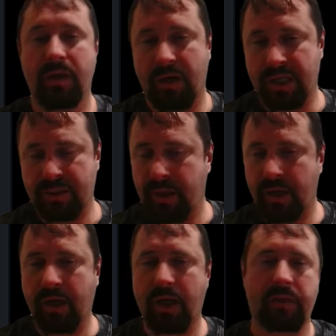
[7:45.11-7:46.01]
All right, so we're not
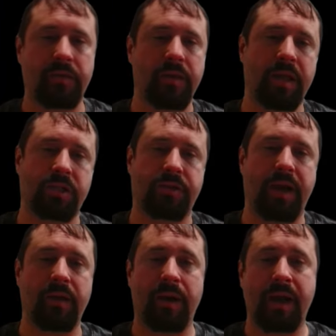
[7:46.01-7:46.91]
going to go through that
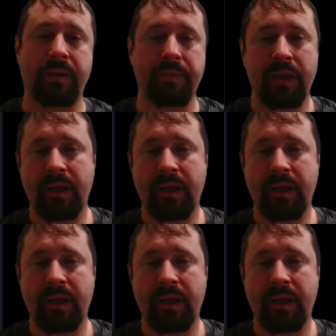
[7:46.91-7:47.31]
straight away.